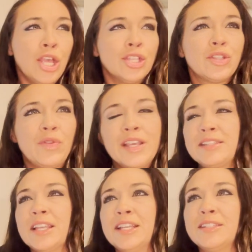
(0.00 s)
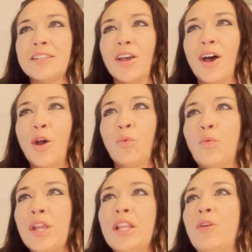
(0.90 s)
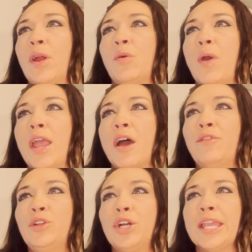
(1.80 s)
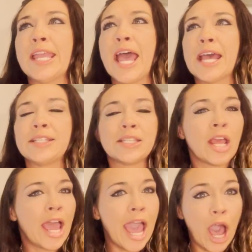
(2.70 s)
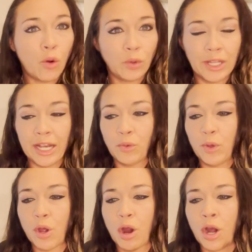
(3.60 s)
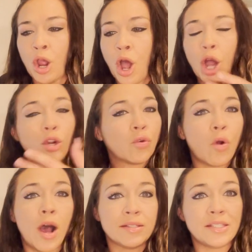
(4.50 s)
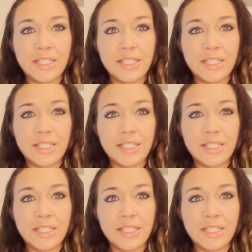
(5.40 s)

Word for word: So this is a really great way of looking at how related we are across